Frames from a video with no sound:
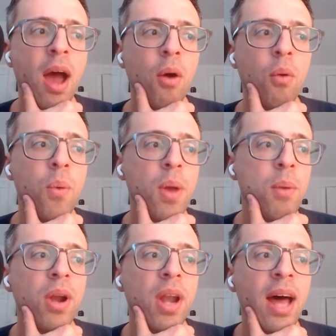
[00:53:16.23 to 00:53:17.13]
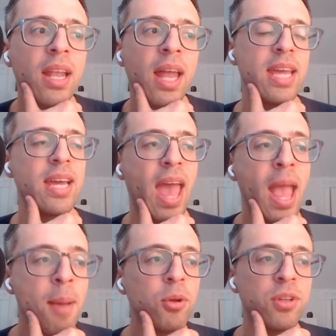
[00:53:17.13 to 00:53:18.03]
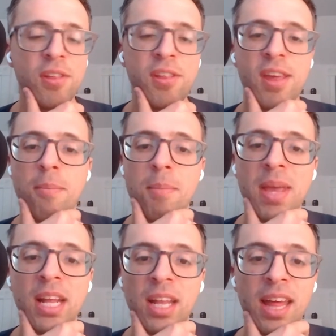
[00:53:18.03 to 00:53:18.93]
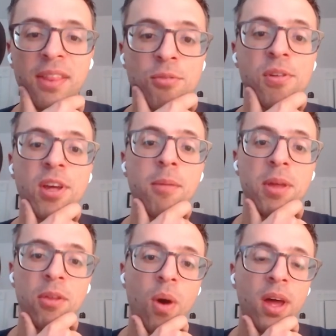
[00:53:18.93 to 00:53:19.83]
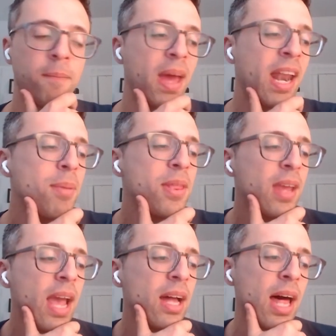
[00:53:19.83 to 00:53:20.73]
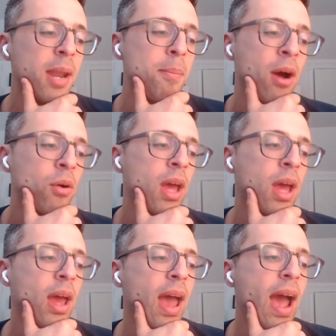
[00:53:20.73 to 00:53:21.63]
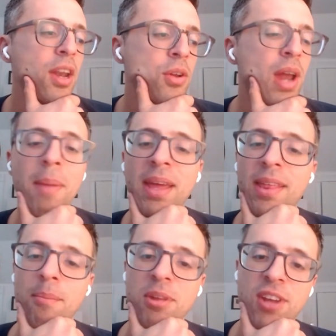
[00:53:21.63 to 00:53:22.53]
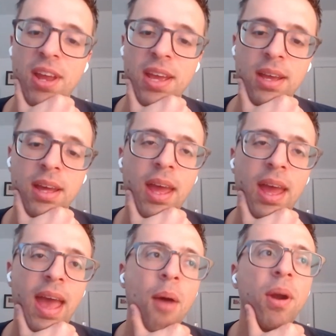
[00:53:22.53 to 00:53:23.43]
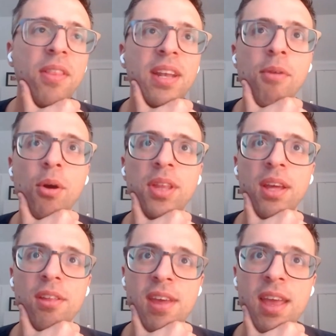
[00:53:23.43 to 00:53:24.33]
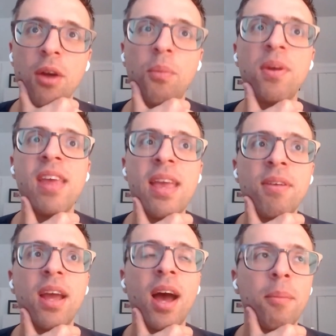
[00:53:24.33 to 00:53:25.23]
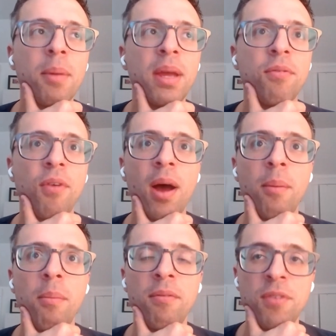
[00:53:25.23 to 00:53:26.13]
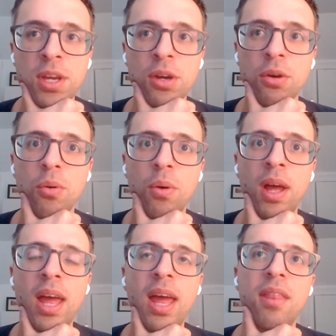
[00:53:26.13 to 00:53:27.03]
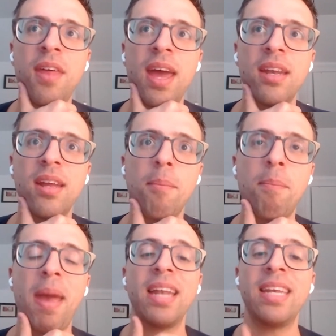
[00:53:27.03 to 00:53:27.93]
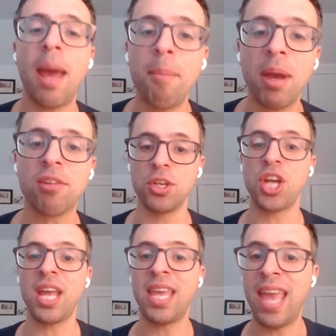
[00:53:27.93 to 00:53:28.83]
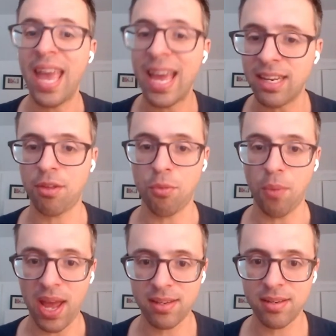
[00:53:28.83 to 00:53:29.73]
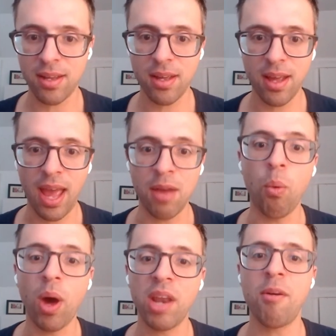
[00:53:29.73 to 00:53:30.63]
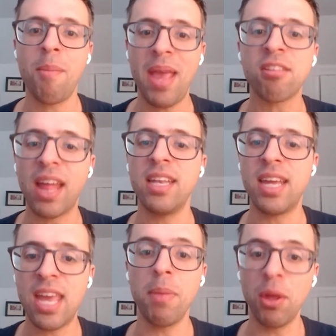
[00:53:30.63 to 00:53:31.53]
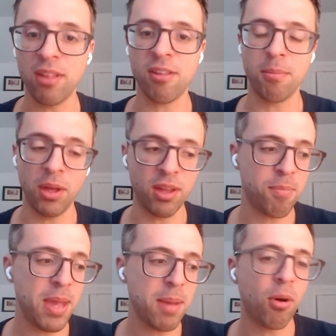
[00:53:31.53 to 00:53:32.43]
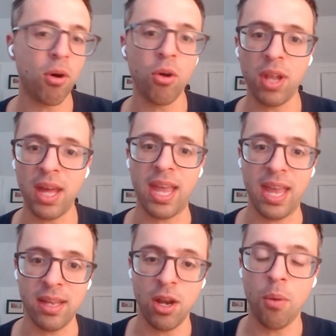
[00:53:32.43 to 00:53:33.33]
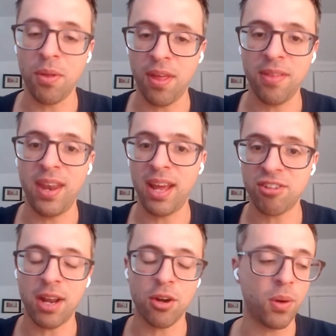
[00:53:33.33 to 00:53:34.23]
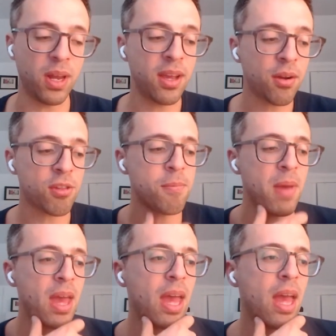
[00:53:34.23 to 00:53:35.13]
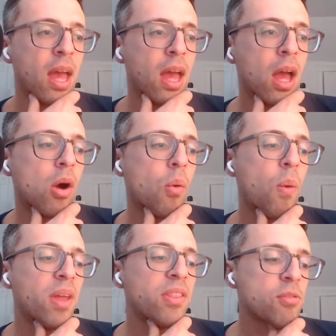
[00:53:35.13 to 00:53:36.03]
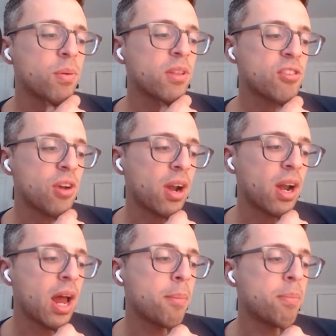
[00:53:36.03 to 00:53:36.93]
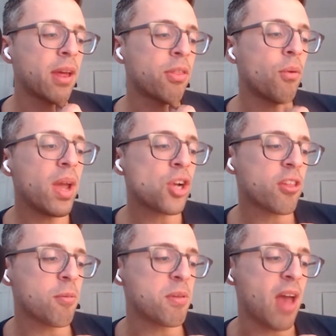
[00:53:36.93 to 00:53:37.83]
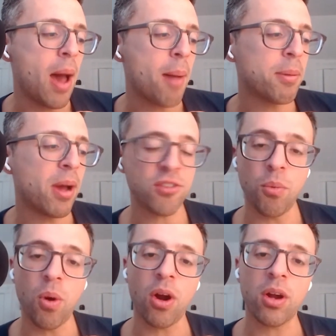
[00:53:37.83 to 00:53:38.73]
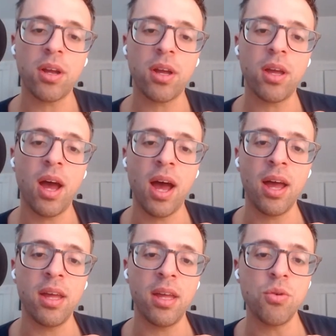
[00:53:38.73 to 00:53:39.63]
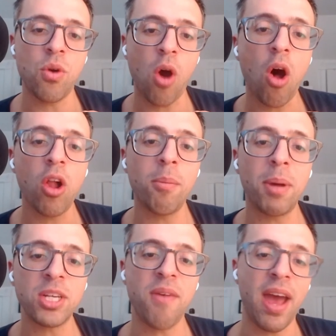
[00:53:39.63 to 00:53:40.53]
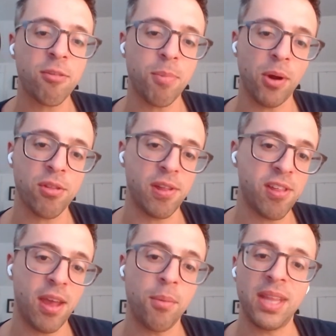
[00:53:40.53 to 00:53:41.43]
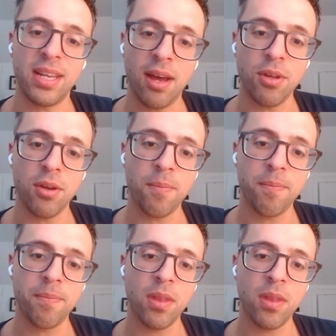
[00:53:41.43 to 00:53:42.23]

we were not like able to see immediately like this was going to be the one. And I've been thinking yeah. a lot about how do you not make that mistake? Mm-hmm. And one of the difficult things here was even coming from a view that pandemics are a gigantic threat and one of them is likely to kill millions and millions of people like in you know within the next 10 or 20 hmm. years when this one started up like the way journalism is optimized to work uh, you call a bunch of experts and say what they tell you